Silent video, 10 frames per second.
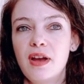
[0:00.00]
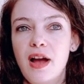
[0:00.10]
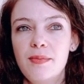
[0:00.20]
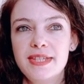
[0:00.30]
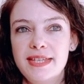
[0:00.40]

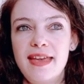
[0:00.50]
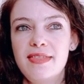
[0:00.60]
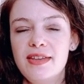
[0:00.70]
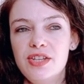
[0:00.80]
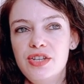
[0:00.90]
I would say
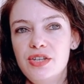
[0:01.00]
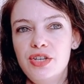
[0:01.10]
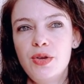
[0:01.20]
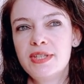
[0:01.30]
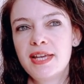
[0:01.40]
that
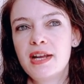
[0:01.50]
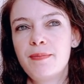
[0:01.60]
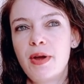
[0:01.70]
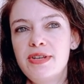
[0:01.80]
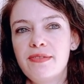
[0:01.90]
using an
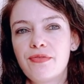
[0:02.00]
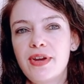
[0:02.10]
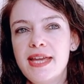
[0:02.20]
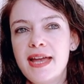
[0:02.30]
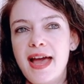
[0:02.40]

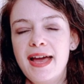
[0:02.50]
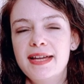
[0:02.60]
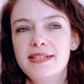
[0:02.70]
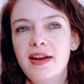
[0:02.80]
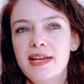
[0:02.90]
ammonia-free
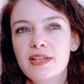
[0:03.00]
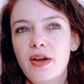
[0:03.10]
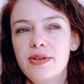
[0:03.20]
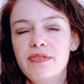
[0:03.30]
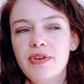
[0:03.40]
hair dye is
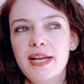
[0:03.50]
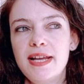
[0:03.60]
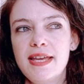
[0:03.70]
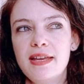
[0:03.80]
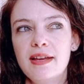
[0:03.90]
only
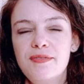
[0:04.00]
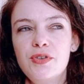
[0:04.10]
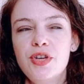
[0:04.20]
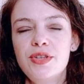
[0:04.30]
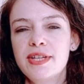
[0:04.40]
really, if
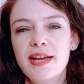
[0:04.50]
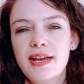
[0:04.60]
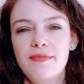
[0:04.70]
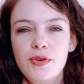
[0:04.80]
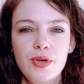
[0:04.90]
you're using
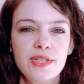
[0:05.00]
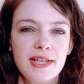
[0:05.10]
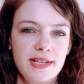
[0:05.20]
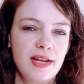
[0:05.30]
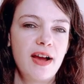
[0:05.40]

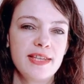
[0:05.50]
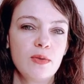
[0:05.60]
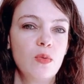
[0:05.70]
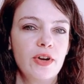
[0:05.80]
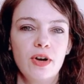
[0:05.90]
a dye as
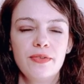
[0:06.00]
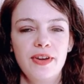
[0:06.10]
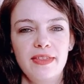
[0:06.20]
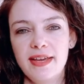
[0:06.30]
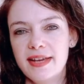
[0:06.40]
a one-off,
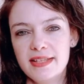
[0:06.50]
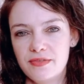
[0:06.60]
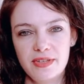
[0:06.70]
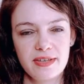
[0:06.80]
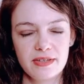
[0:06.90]
I think it
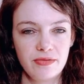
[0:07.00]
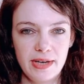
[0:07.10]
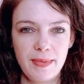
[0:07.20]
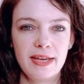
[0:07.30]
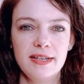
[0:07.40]
doesn't
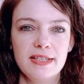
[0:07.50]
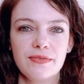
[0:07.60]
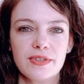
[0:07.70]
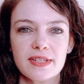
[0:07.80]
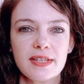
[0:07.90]
really make any
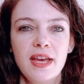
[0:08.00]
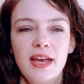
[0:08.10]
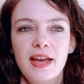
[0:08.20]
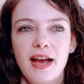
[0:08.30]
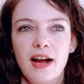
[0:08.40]
difference.
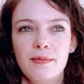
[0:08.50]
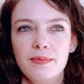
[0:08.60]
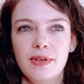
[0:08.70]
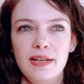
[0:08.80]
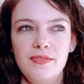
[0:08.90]

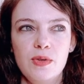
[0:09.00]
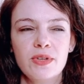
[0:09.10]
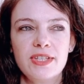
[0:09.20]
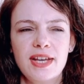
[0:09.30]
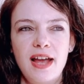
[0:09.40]
If you
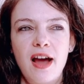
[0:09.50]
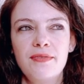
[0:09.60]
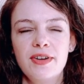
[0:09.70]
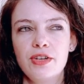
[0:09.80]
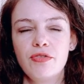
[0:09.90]
want to
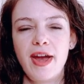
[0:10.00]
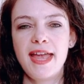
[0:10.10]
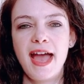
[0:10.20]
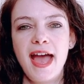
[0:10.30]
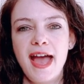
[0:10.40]
cover grey
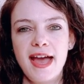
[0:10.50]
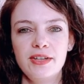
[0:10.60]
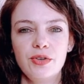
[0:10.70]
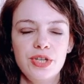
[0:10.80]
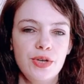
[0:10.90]
hair
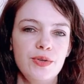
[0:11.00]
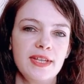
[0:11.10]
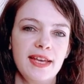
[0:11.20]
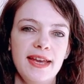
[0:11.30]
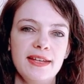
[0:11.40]
and you're
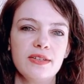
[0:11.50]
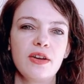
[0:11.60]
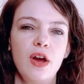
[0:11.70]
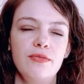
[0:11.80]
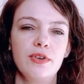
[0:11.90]
using it
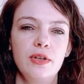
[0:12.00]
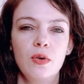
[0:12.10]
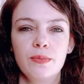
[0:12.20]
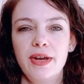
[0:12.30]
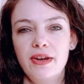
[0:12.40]
over a
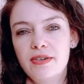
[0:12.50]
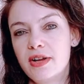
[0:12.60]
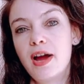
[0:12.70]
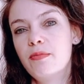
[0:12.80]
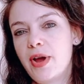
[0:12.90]
long period of
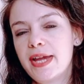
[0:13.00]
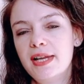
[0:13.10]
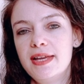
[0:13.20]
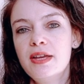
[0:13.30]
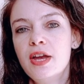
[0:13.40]
time
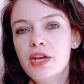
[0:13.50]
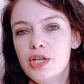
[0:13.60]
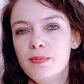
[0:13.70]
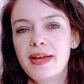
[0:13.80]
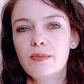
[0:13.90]
regularly,
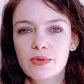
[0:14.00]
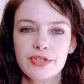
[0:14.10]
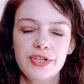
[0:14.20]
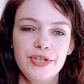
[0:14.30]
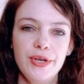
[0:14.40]
you may
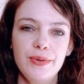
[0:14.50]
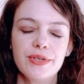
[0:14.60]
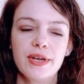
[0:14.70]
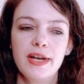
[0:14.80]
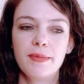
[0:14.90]
want to
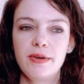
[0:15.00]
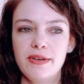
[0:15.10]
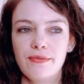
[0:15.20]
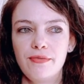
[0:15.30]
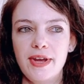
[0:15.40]
use an
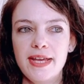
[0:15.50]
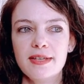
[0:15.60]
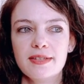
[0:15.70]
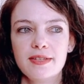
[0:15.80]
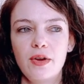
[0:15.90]

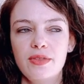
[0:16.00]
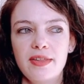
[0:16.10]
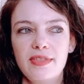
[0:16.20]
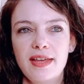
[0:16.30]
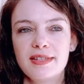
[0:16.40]
ammonia-free so
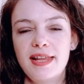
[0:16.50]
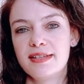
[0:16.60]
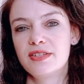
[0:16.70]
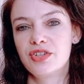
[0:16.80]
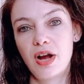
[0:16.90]
that there's
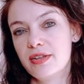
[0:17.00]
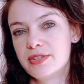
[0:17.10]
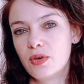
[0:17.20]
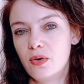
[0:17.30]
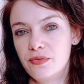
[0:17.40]
less
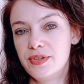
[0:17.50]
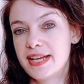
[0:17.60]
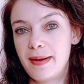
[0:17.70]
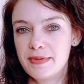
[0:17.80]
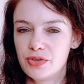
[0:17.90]
chance of
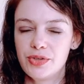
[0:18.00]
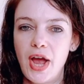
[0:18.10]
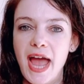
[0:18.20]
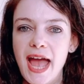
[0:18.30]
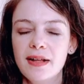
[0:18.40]
damage on your
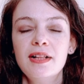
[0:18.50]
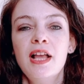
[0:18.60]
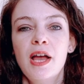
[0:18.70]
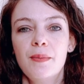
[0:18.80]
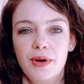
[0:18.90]
hair.
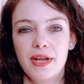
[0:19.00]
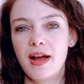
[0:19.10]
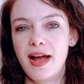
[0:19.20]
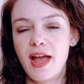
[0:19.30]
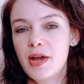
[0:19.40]
But
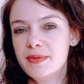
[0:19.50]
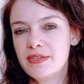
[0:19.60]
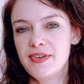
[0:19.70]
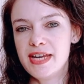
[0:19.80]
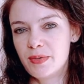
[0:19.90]
I hope
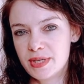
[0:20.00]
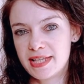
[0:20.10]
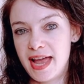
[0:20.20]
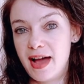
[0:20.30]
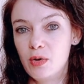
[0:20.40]
this video was
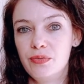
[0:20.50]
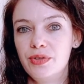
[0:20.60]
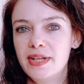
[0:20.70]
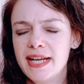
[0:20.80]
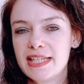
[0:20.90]

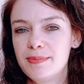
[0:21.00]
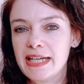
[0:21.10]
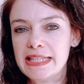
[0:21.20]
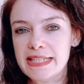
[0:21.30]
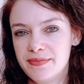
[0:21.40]
helpful in
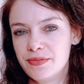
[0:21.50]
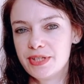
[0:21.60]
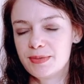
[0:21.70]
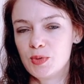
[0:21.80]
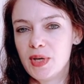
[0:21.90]
explaining the
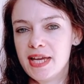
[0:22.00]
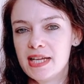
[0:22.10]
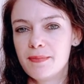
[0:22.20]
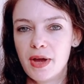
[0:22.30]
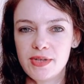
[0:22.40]
difference
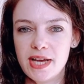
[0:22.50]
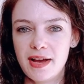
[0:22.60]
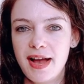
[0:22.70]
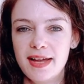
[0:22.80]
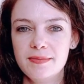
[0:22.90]
between
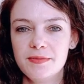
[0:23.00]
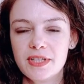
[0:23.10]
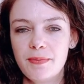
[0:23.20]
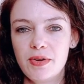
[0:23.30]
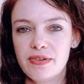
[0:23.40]
ammonia and
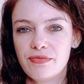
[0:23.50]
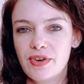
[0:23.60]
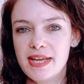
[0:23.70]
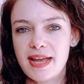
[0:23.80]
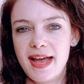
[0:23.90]

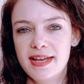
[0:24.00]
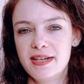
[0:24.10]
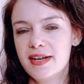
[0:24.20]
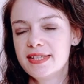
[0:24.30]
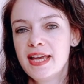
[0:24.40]
ammonia-free hair
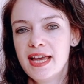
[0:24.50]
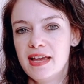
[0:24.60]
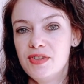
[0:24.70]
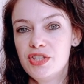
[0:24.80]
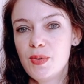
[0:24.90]
dyes.
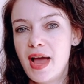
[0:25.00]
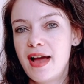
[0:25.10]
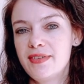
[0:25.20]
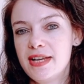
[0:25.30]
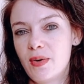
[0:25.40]
If you do
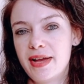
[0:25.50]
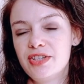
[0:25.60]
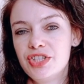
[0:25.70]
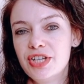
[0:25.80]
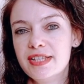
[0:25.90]
have any
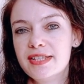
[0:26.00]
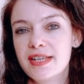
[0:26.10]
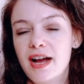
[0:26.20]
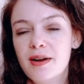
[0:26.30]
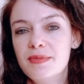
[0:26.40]
questions,
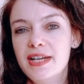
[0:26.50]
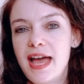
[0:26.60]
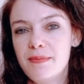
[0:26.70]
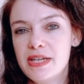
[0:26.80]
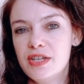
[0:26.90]

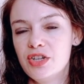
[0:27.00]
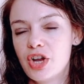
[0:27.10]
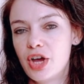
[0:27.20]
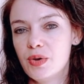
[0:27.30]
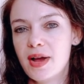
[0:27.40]
let me
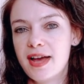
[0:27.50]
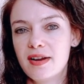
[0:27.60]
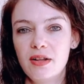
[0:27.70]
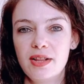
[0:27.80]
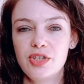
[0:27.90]
know and
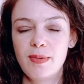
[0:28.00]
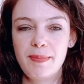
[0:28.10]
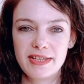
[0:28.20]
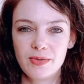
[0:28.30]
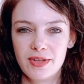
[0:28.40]
I'll do my
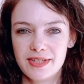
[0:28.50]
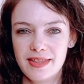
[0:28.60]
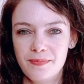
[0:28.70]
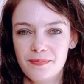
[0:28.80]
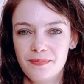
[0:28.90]
best to answer them.